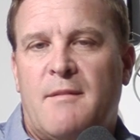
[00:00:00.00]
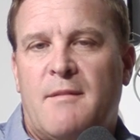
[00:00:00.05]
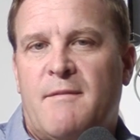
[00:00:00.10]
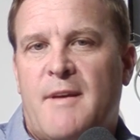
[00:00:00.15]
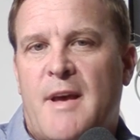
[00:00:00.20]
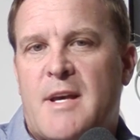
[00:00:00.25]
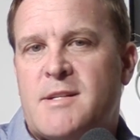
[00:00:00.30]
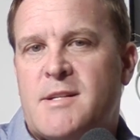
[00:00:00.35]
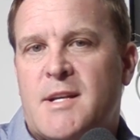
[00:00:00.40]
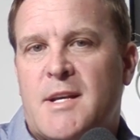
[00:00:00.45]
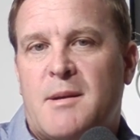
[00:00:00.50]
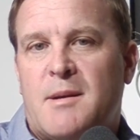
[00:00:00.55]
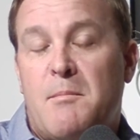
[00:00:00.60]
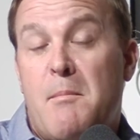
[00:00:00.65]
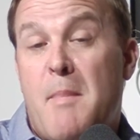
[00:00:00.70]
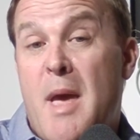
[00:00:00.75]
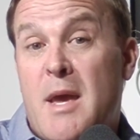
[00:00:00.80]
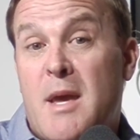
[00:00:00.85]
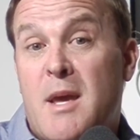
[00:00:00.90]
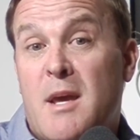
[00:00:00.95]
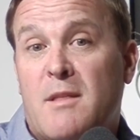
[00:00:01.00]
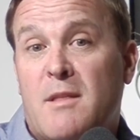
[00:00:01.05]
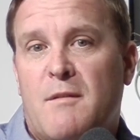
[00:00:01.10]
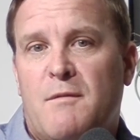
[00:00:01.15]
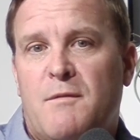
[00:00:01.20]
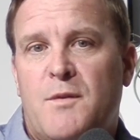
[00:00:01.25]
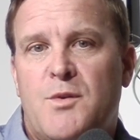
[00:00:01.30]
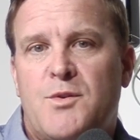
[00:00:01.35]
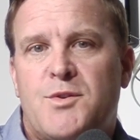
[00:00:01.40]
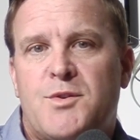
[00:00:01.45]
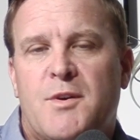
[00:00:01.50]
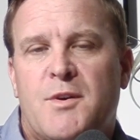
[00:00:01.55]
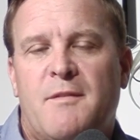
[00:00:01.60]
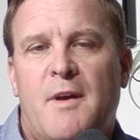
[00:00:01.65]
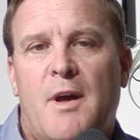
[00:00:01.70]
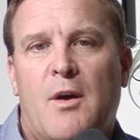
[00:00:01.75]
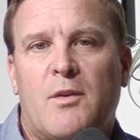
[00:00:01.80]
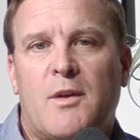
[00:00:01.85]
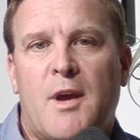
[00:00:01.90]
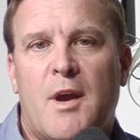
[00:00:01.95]
invest in making the future of
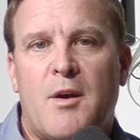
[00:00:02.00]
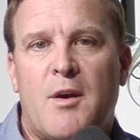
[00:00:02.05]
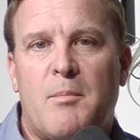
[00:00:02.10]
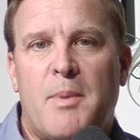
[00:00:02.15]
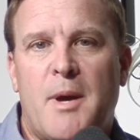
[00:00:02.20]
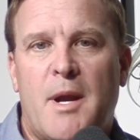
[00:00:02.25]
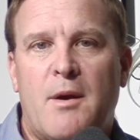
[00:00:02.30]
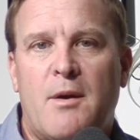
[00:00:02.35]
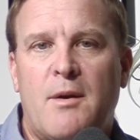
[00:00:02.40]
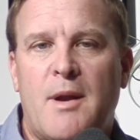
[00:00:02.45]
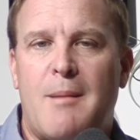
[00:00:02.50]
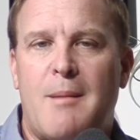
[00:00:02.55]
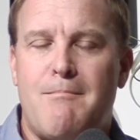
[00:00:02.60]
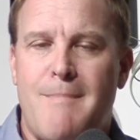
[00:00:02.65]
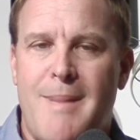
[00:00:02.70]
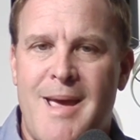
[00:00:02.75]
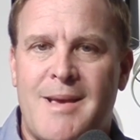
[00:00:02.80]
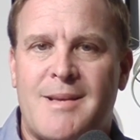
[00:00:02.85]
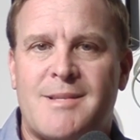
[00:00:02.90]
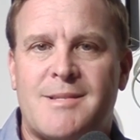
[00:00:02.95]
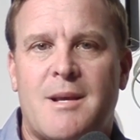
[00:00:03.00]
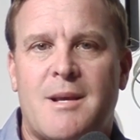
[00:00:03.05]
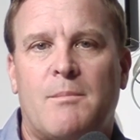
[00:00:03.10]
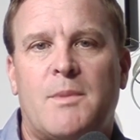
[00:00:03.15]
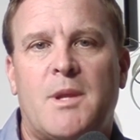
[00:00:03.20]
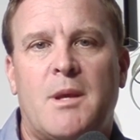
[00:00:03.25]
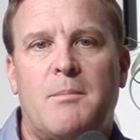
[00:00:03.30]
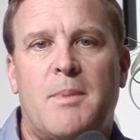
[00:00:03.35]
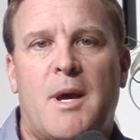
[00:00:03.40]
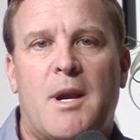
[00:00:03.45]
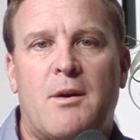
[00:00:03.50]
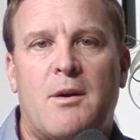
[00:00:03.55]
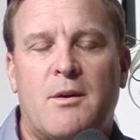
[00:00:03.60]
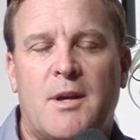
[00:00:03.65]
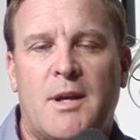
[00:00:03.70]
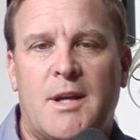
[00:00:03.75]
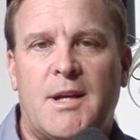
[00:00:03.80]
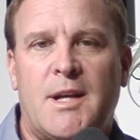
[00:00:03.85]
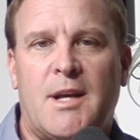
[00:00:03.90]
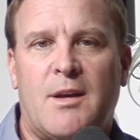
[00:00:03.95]
healthcare better, and make something better
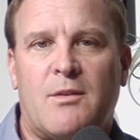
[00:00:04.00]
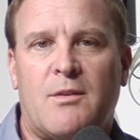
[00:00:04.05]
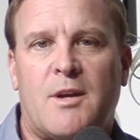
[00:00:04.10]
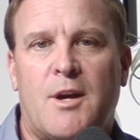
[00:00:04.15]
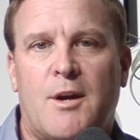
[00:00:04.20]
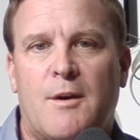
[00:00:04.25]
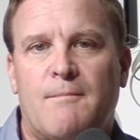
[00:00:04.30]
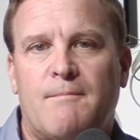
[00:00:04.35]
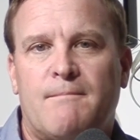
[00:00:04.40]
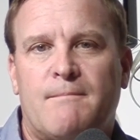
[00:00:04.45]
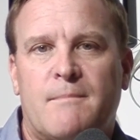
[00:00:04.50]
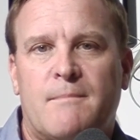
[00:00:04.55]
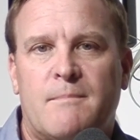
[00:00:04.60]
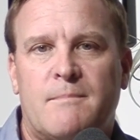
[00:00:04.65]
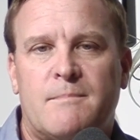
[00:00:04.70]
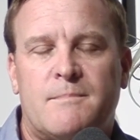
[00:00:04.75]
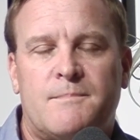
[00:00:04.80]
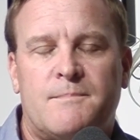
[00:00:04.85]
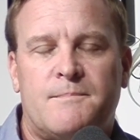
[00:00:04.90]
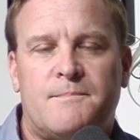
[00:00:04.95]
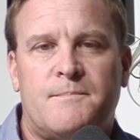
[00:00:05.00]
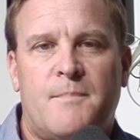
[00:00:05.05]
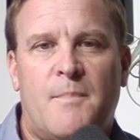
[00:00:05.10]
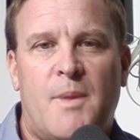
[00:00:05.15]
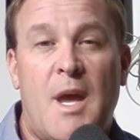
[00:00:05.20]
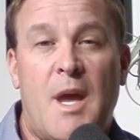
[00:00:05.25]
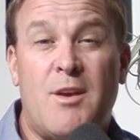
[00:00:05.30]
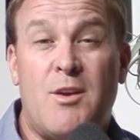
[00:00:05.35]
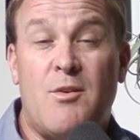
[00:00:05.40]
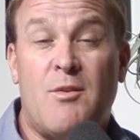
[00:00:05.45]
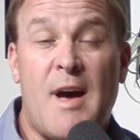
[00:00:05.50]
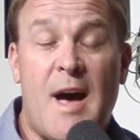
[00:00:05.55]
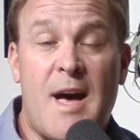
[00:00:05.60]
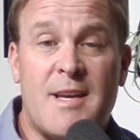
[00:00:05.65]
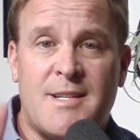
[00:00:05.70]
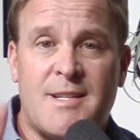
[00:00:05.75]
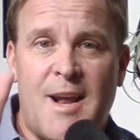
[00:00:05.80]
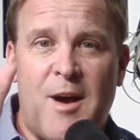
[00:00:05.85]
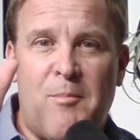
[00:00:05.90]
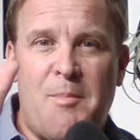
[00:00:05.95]
in healthcare. Thank you
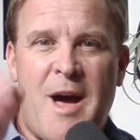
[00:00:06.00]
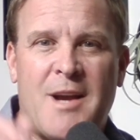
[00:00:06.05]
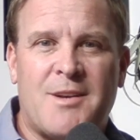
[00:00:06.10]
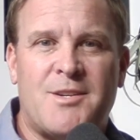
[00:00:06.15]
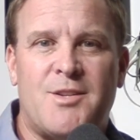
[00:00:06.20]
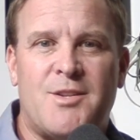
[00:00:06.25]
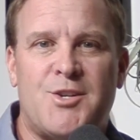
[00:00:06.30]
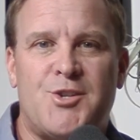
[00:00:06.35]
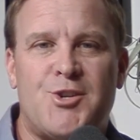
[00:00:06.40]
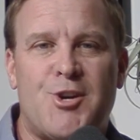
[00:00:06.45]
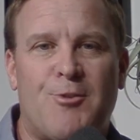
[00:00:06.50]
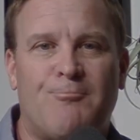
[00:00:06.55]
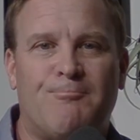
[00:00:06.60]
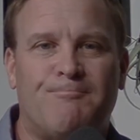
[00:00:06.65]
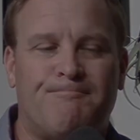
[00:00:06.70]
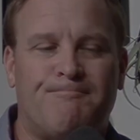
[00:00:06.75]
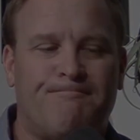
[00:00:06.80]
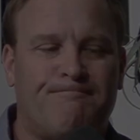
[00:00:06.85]
guys. Now back to the show.